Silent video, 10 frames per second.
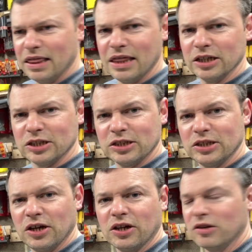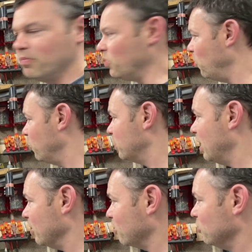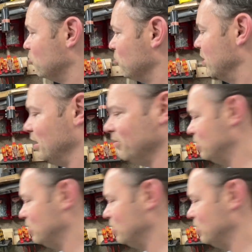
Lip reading: The circuit board that control. Let me